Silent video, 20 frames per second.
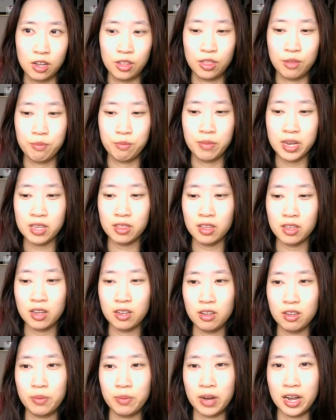The meat
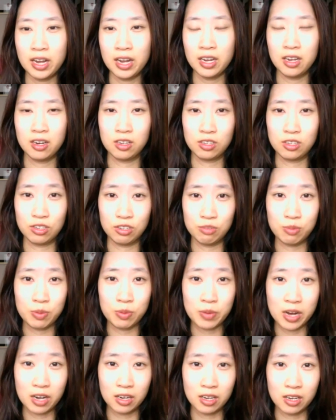that you buy in a
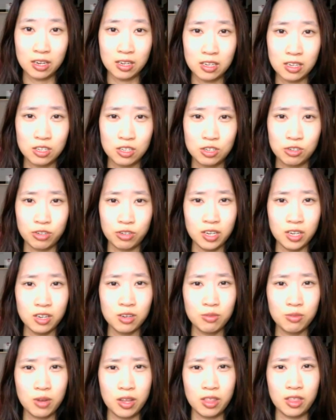supermarket is
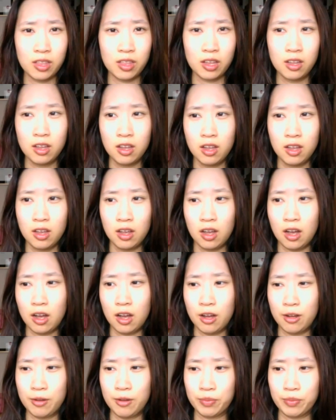treated with
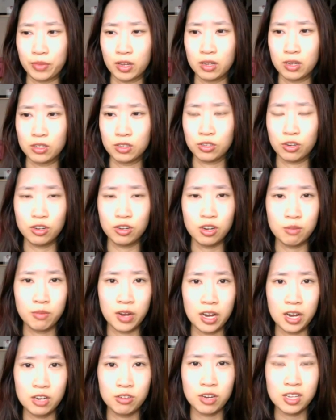sodium
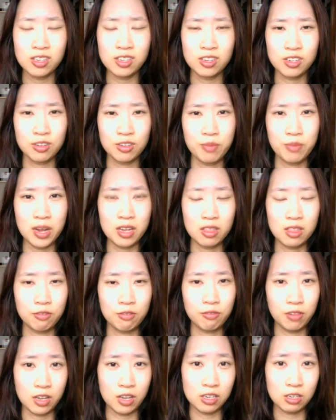nitrates to make the
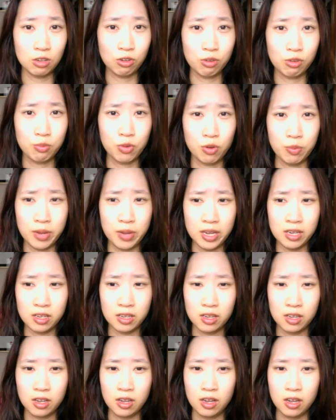flesh look more
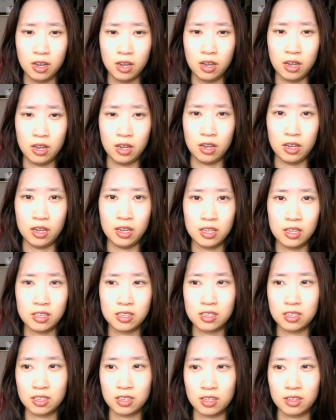pink.
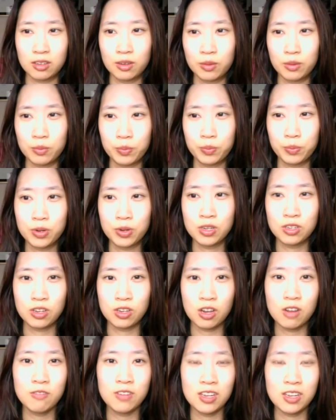It's
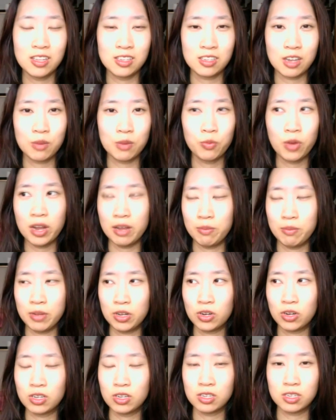preserved in some way
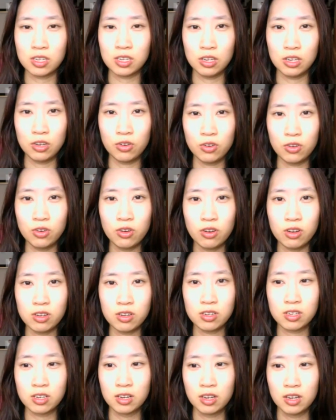because you're
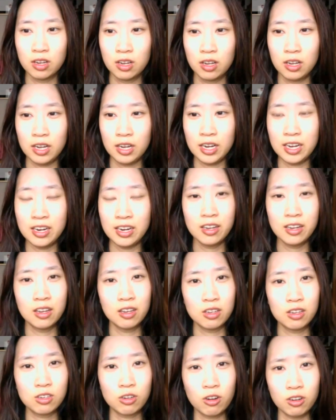not eating
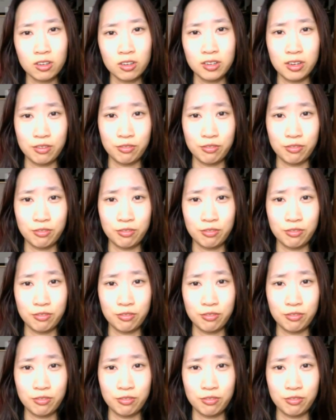it totally